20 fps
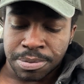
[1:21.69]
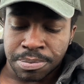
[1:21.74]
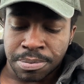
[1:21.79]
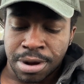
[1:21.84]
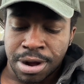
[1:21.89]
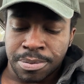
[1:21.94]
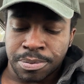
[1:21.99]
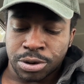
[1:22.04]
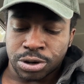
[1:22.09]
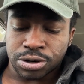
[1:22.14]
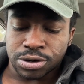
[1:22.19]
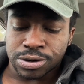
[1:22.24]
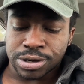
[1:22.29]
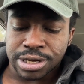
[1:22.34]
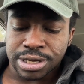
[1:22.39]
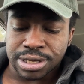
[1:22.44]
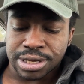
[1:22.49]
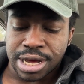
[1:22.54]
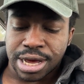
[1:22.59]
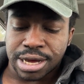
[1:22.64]
my mercury
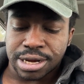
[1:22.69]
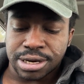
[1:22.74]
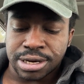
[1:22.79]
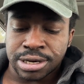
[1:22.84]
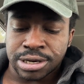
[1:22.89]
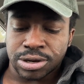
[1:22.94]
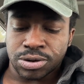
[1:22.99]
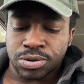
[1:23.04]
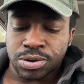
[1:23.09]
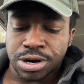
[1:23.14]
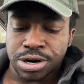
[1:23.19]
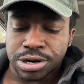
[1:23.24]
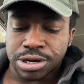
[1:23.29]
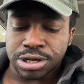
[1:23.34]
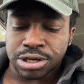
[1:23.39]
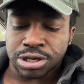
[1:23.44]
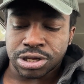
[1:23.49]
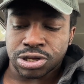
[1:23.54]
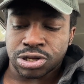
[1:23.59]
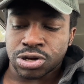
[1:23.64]
is at in
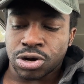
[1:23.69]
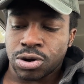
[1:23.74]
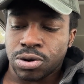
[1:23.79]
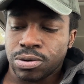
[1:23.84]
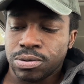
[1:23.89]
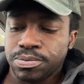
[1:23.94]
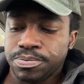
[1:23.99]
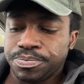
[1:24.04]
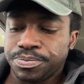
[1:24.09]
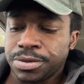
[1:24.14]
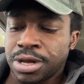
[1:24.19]
aquarius so